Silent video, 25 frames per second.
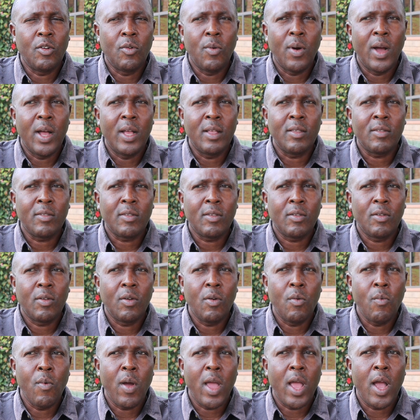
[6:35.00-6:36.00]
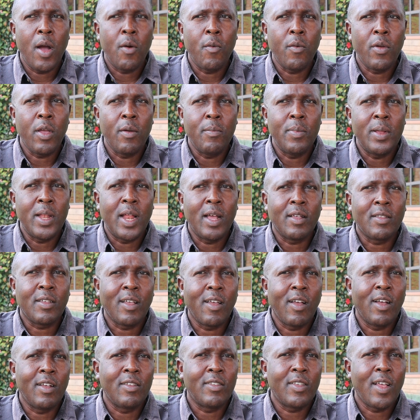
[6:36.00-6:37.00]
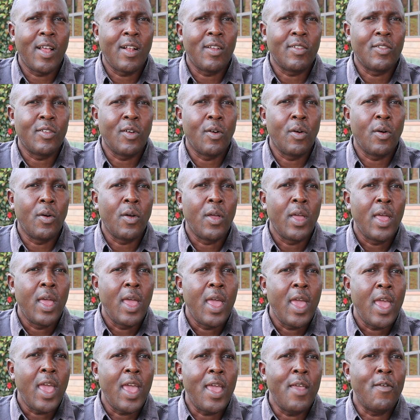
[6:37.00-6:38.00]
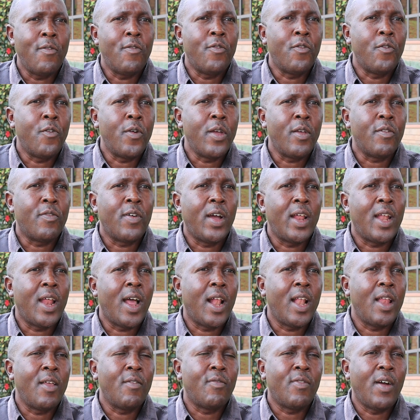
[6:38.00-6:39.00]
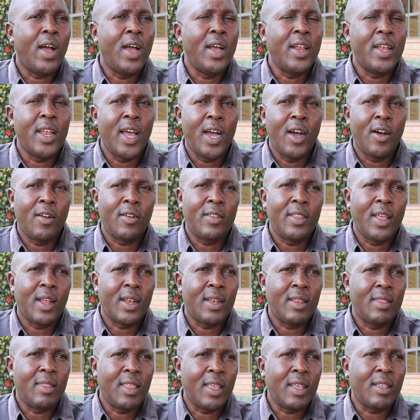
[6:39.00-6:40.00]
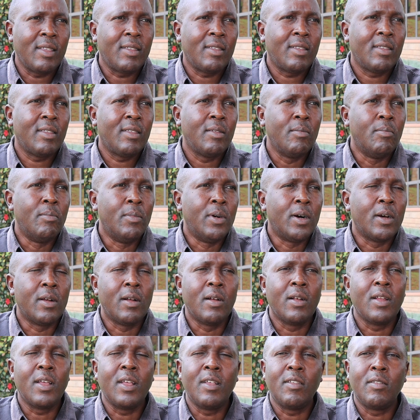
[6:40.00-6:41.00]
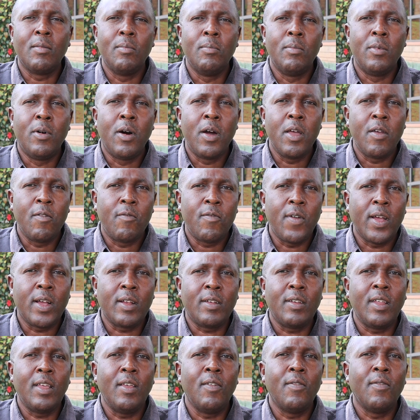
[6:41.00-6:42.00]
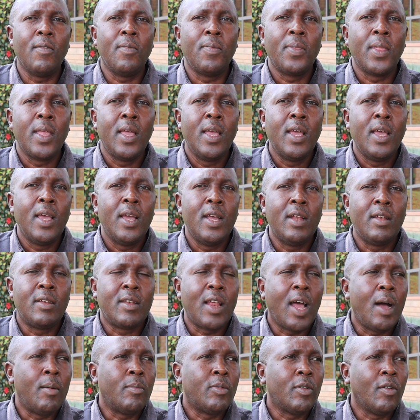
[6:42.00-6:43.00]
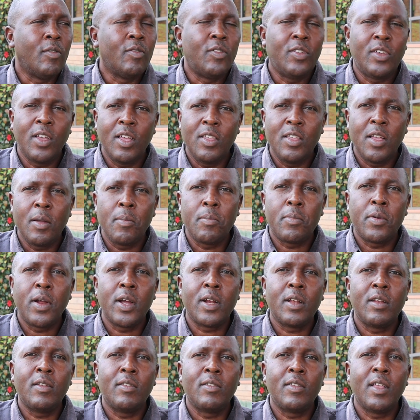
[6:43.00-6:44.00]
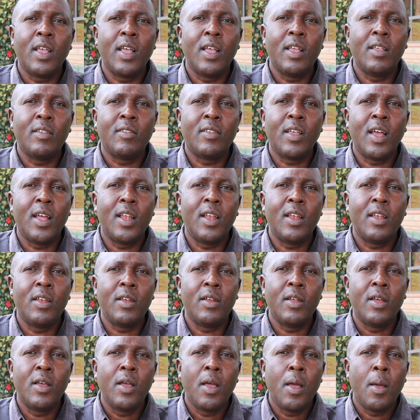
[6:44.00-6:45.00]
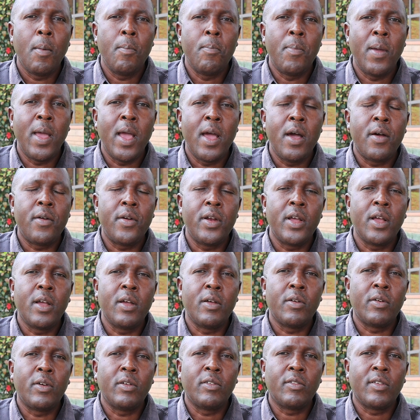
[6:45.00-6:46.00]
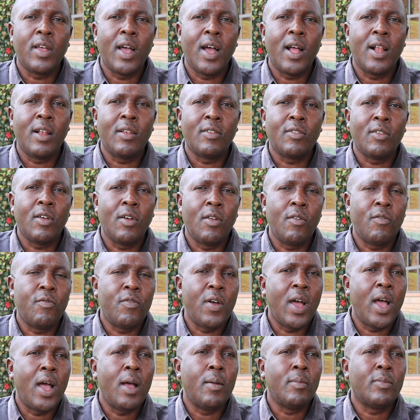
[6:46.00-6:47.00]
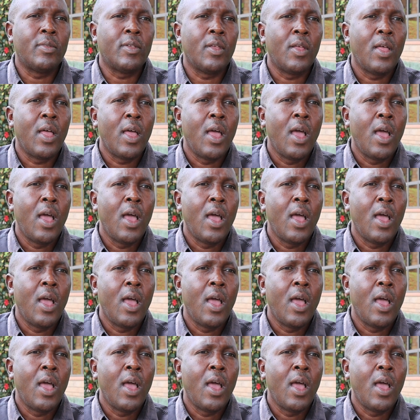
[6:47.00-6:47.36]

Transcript: to us where we have been asking ourselves, so if we finally find out that this model is more effective in terms of changing practices and bearing results on farms,